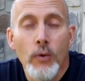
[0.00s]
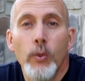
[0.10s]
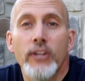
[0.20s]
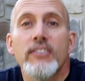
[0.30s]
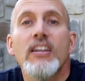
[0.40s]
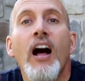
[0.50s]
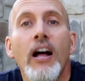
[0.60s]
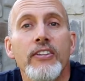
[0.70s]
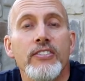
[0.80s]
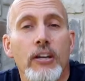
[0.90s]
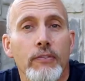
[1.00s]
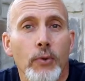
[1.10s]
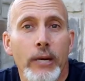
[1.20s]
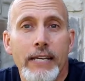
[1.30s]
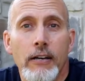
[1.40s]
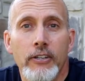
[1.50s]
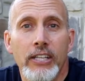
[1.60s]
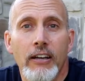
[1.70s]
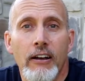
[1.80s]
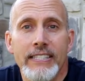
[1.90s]
with tons of great
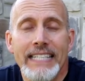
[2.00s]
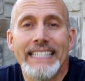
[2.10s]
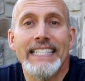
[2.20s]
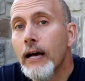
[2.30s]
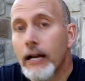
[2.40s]
gardening content.